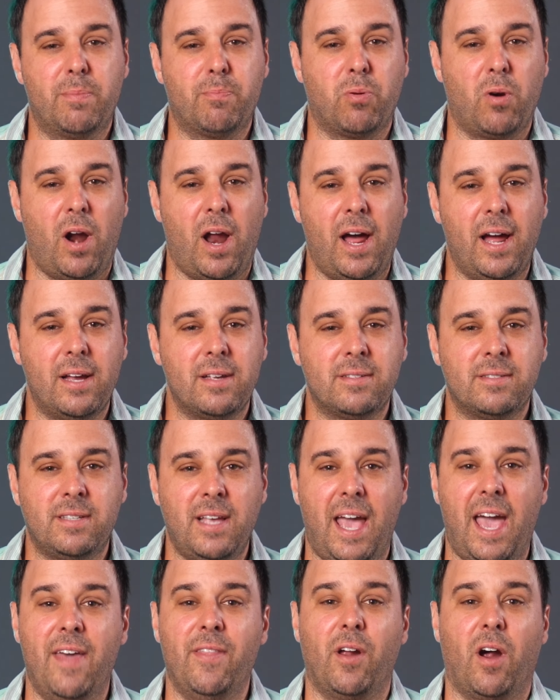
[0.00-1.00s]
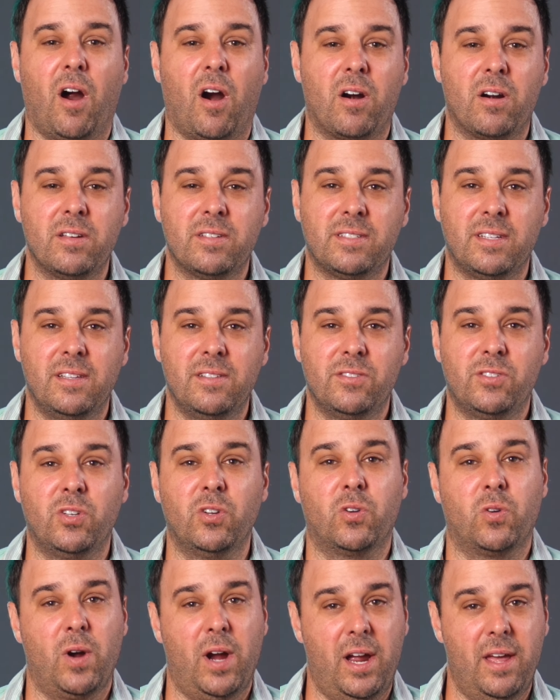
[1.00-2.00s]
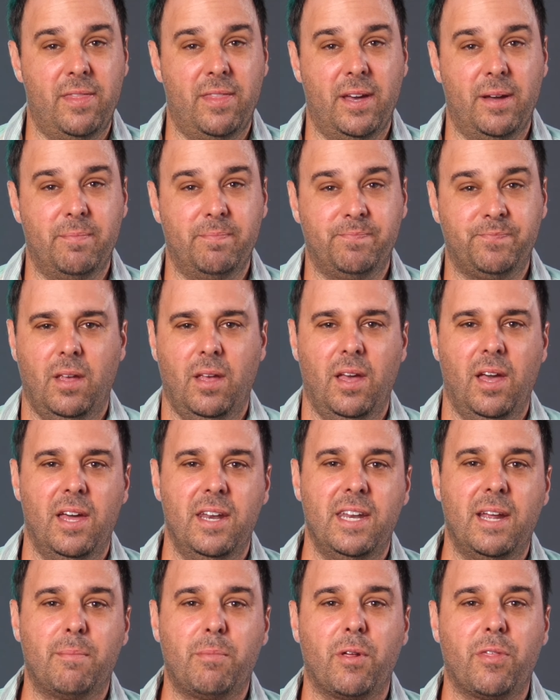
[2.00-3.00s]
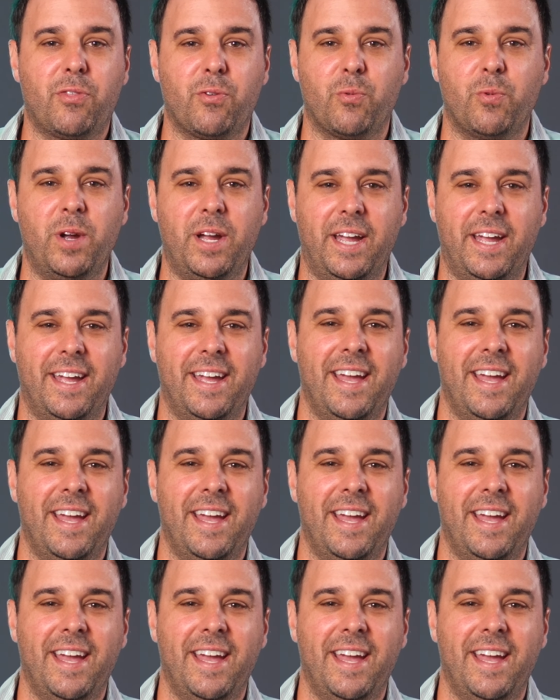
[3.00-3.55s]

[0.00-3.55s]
products and the artisans who created them. Number three,